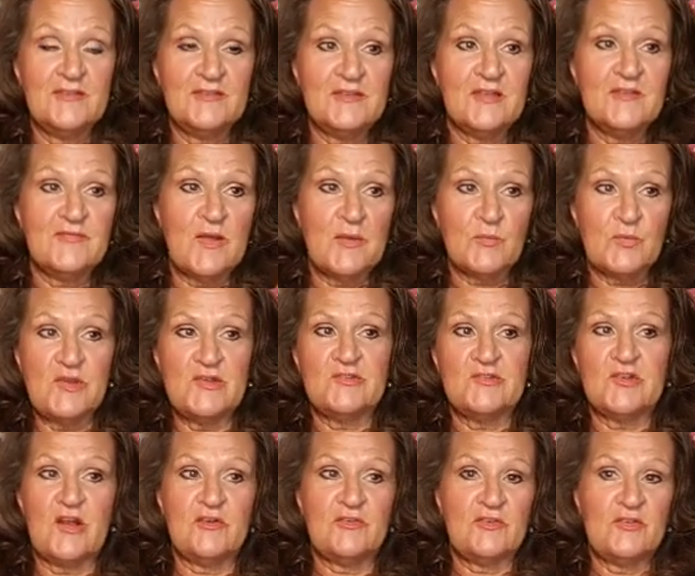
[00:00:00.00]
See if I'm
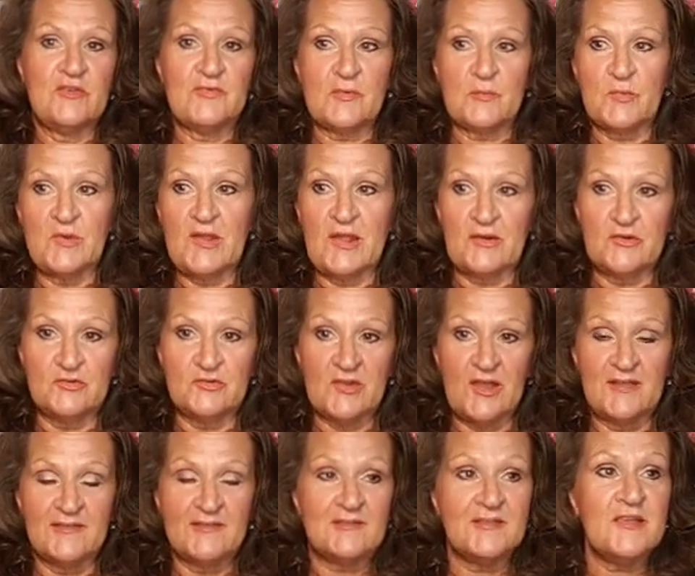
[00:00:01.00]
recharged, see if I'm re
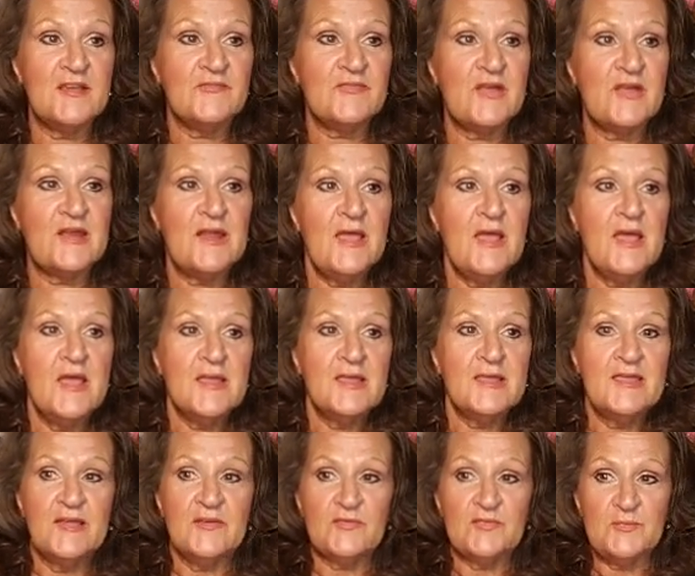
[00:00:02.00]
energized, see if it
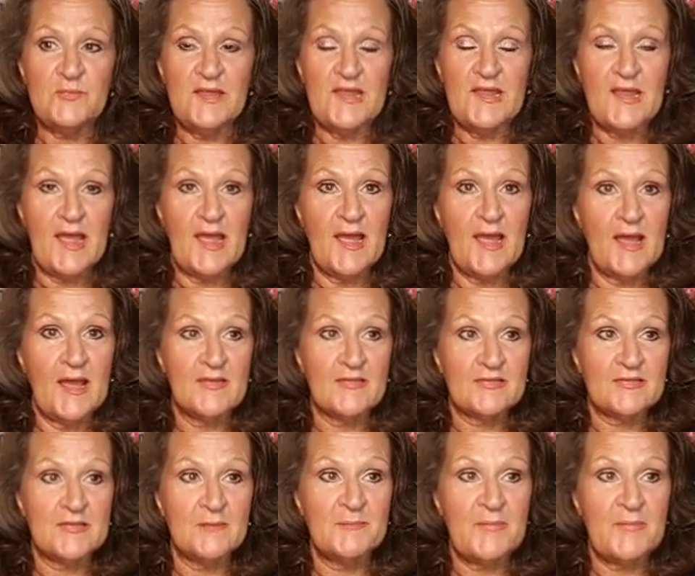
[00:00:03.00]
gives me the